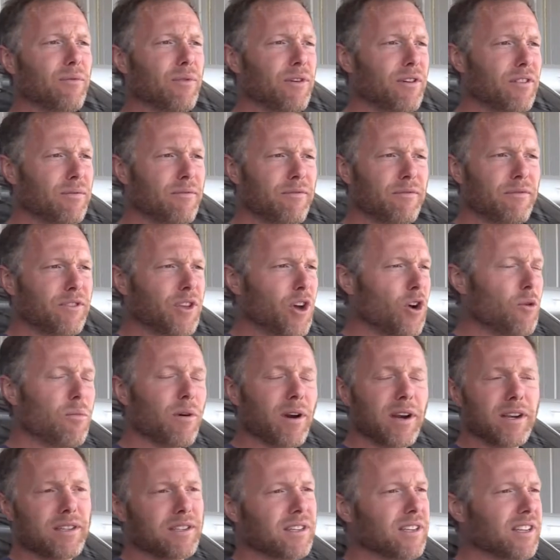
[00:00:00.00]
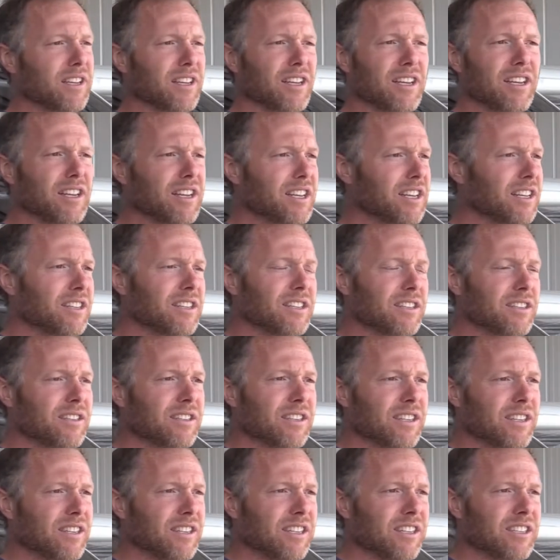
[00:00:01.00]
with toe brakes again. It just,
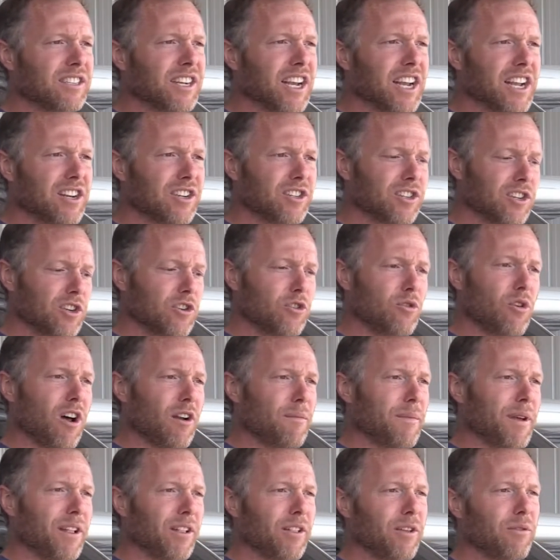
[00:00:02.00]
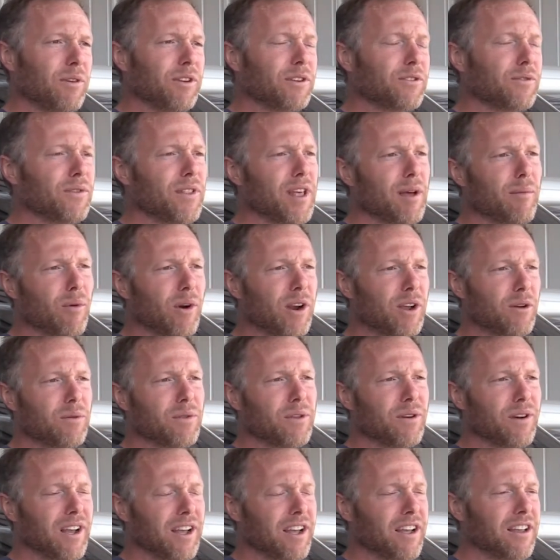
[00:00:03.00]
it, it changes it. You automatically reach for that brake with
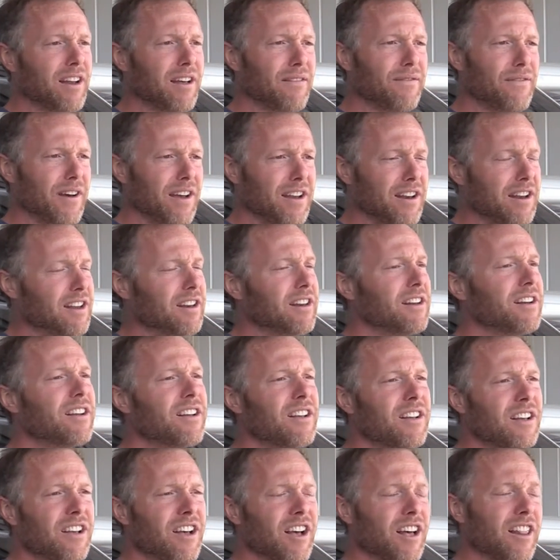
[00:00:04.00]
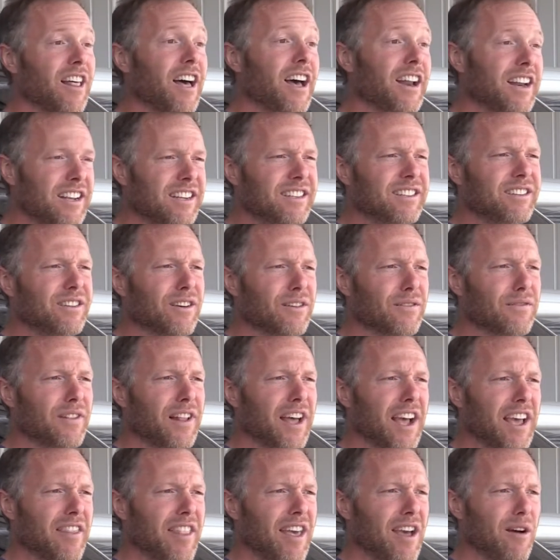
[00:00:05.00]
your hand. I find it a lot easier
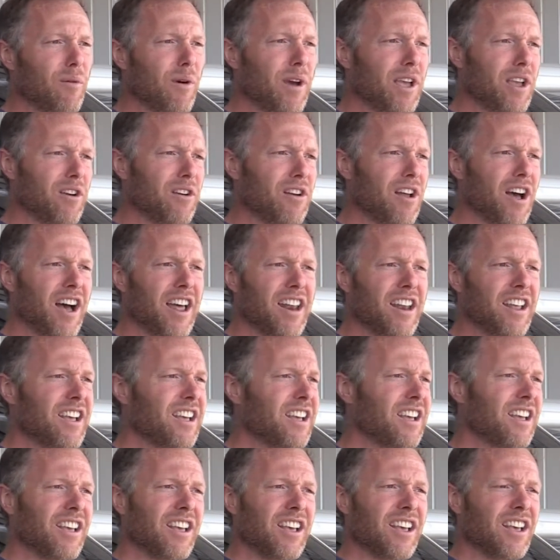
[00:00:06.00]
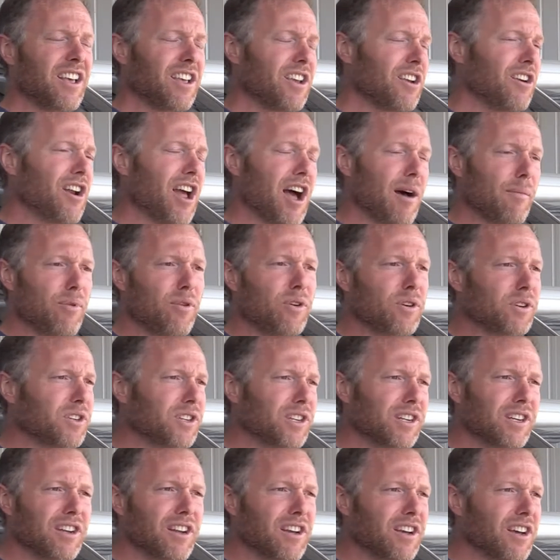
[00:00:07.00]
flying that way. You're not you're not
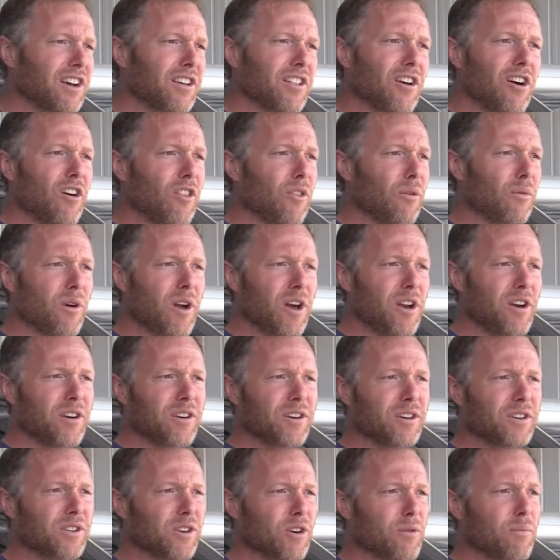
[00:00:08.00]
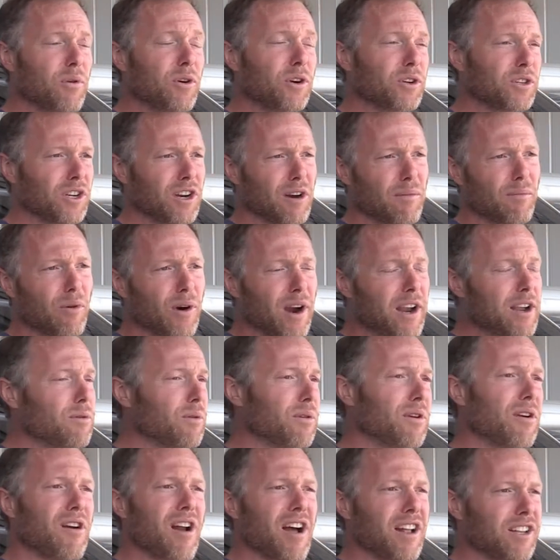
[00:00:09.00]
pushing uh, on the rudders or pushing a brake
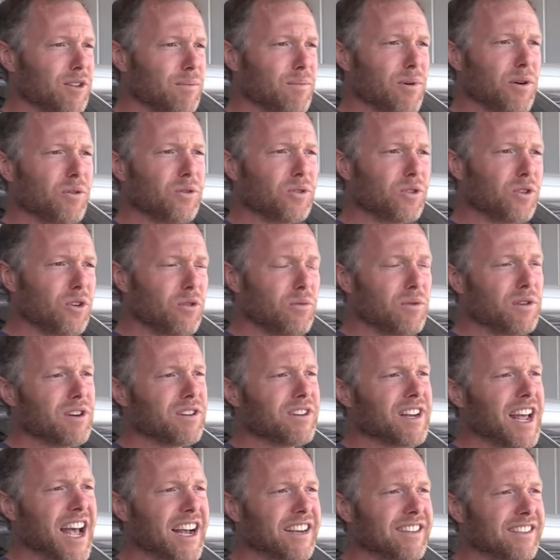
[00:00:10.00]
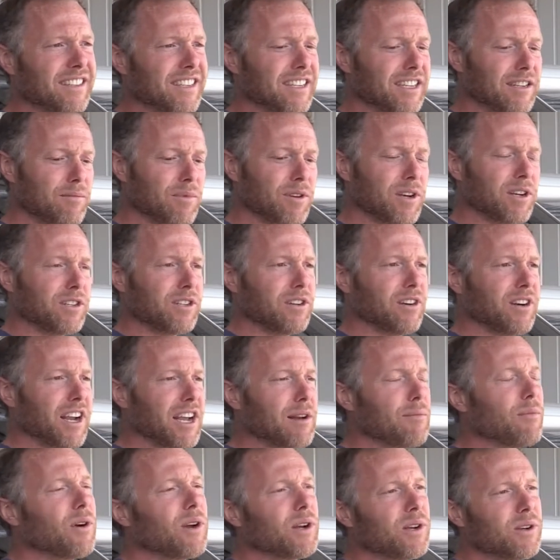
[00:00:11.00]
when you're not supposed to when you're taxiing because your
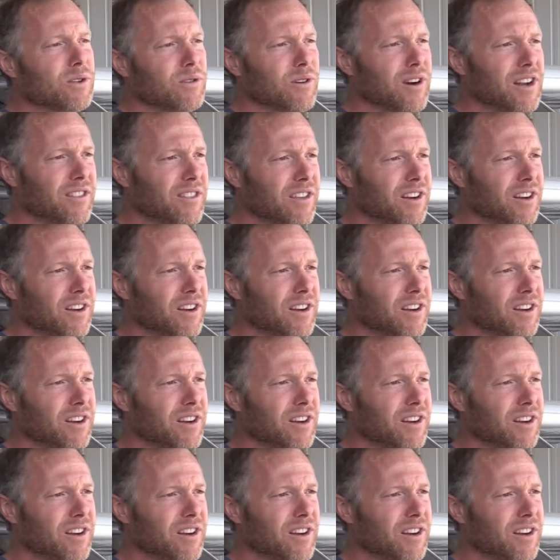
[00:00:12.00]
handbrake is right